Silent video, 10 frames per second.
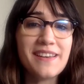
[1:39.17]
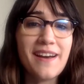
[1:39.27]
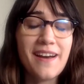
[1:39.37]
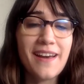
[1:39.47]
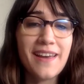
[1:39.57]

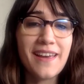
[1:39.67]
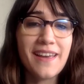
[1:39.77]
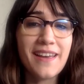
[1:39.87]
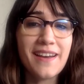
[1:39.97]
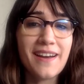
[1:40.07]

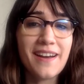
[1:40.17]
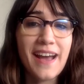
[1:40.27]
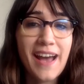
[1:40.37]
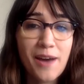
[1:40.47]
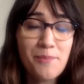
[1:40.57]
I
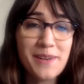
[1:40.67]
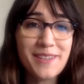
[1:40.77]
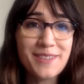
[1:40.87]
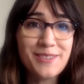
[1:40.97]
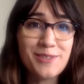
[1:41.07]

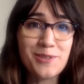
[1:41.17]
happened